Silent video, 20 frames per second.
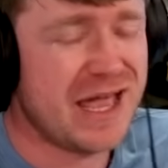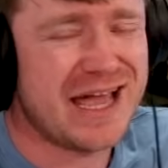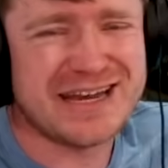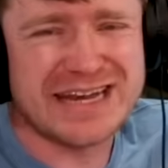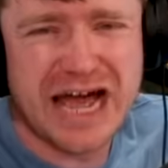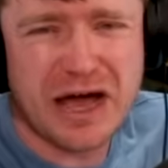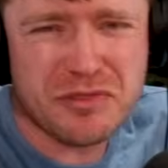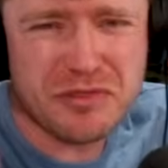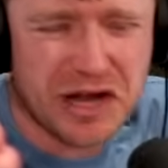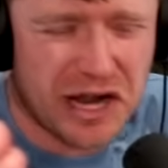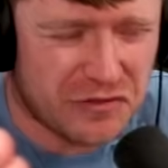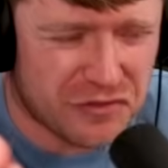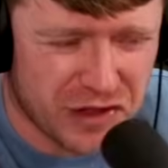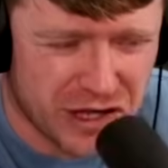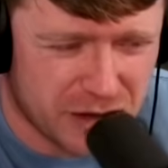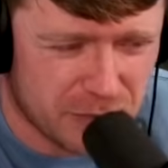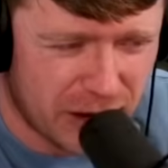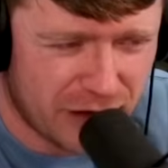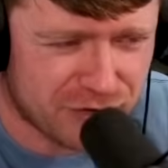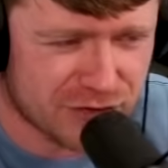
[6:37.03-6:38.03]
And now that I
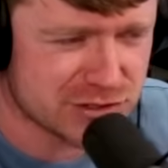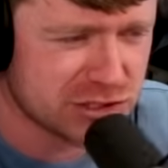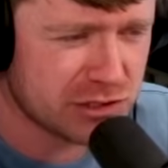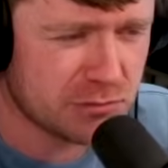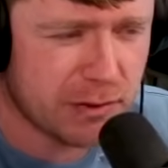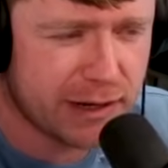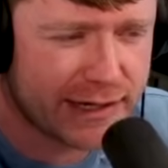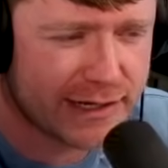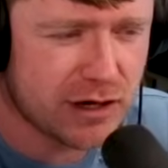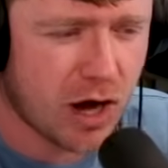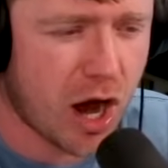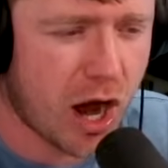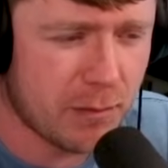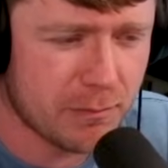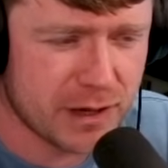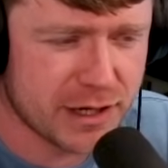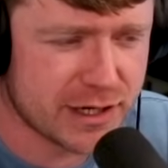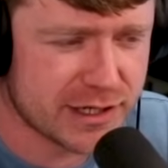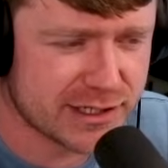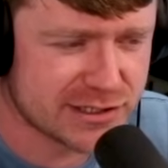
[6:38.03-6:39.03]
think about that, somebody
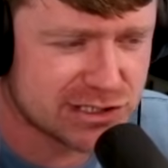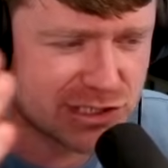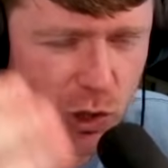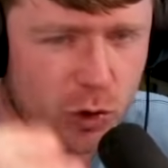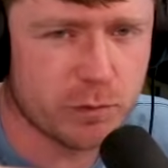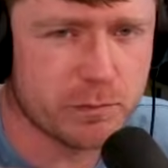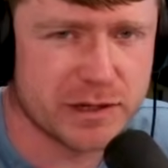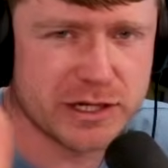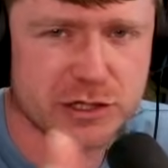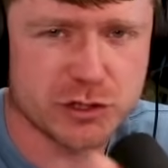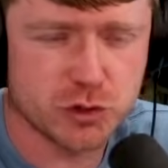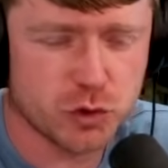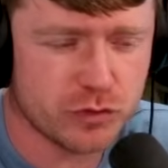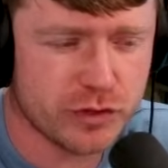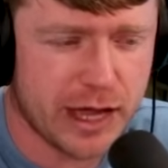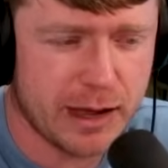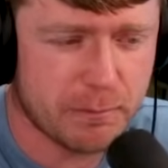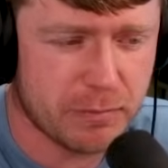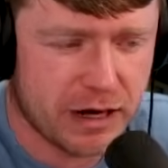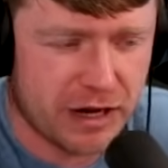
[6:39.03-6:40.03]
commented and told me to do
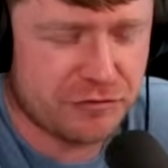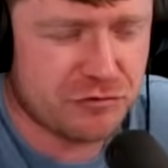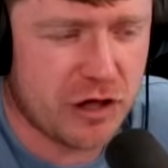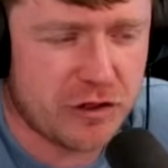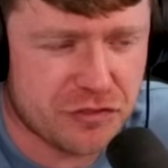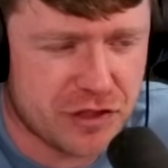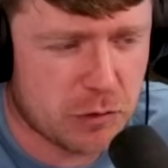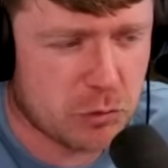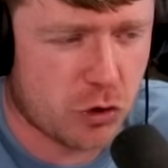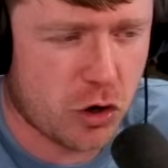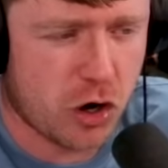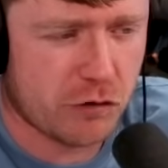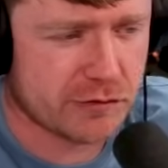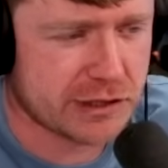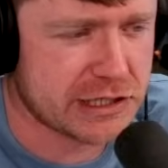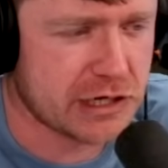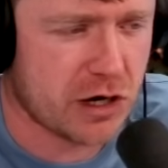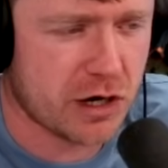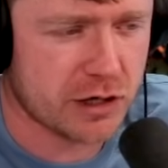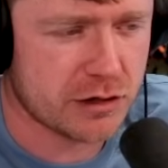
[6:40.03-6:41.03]
that, but I thought they were
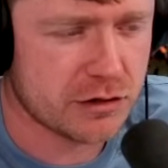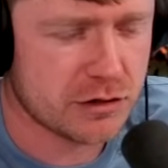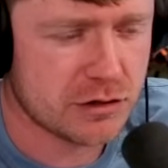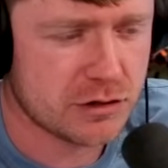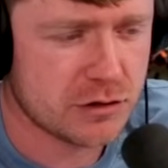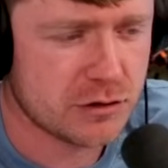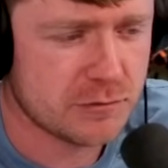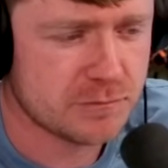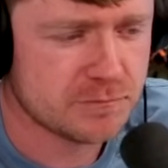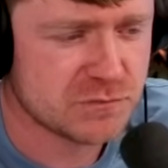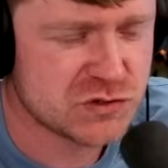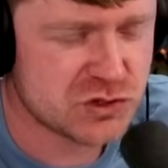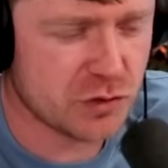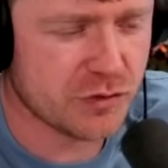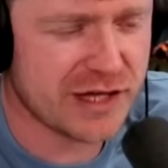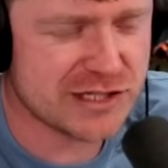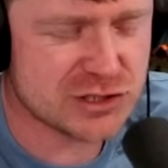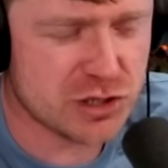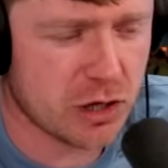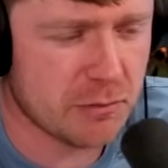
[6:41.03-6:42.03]
already on. So
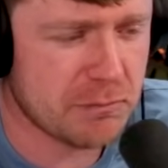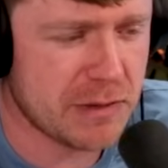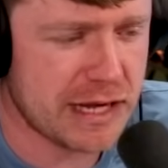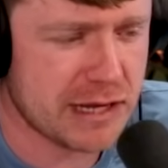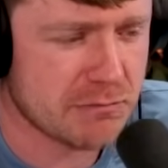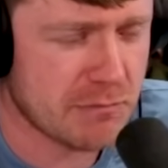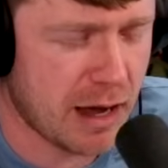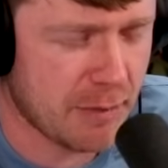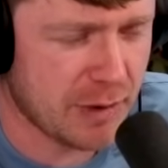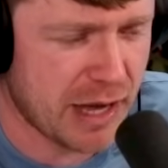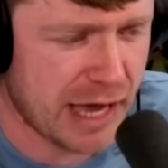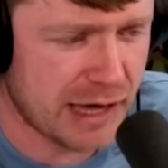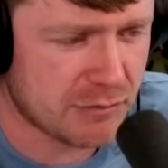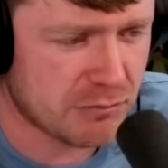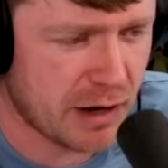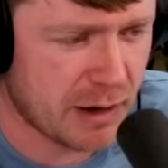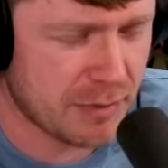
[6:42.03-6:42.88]
that's on me. My bad.